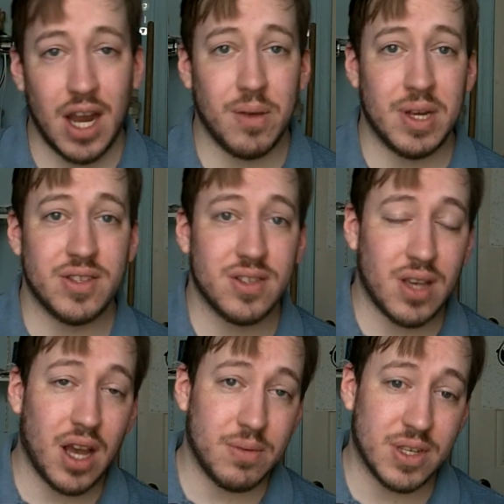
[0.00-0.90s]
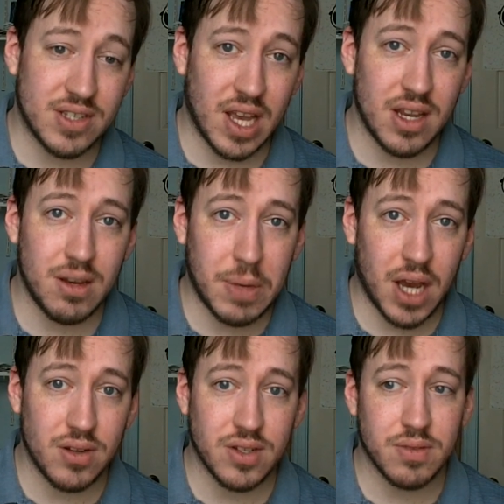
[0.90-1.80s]
Anyways, I'm excited
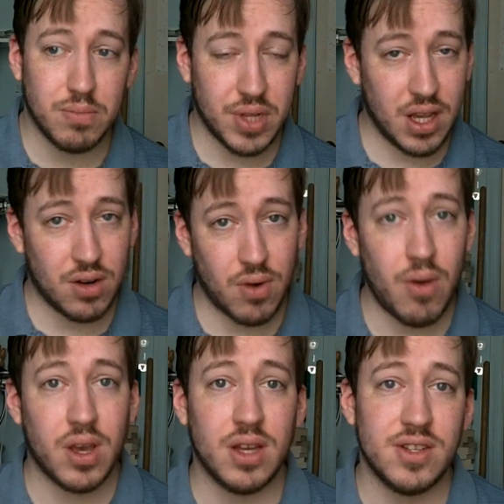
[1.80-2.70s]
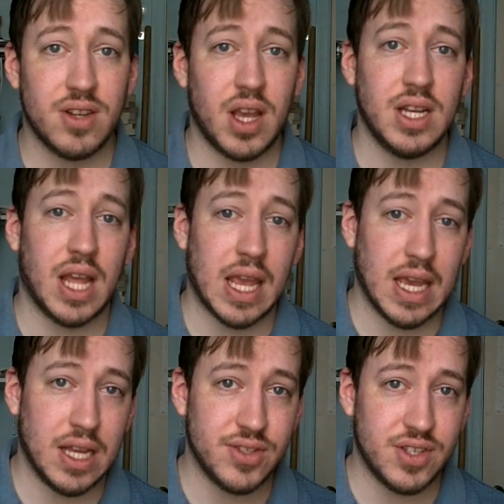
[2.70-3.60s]
about playing Heroica tonight
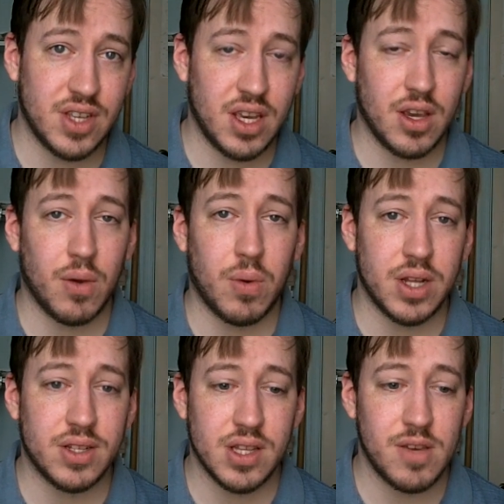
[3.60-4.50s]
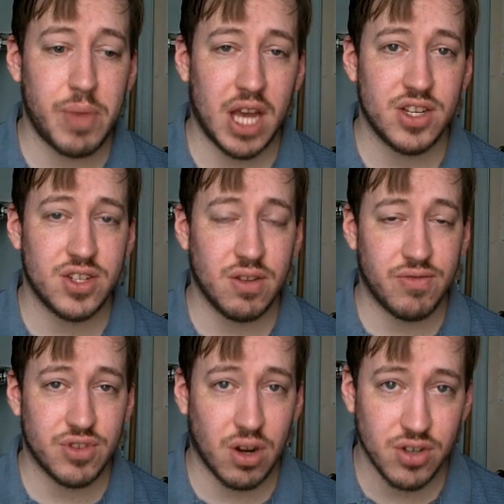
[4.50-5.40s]
and seeing what the patch has
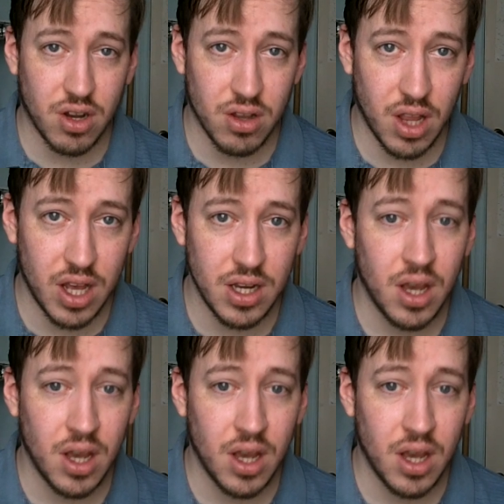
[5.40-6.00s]
done for Star Trek Online.